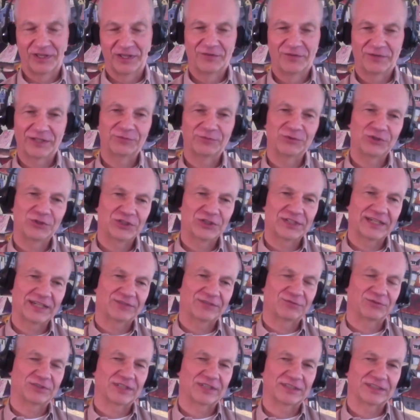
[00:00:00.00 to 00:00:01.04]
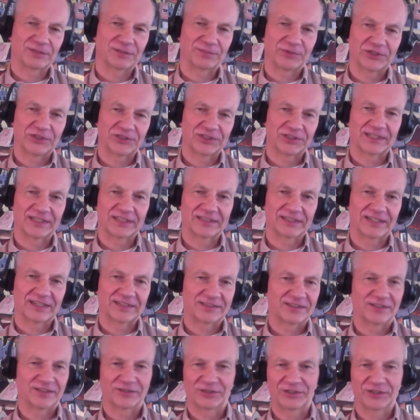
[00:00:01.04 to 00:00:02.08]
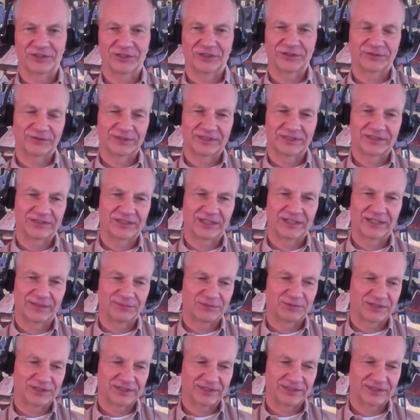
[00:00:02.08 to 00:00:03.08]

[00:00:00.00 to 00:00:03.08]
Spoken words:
What would you say to such a person that says, no, James,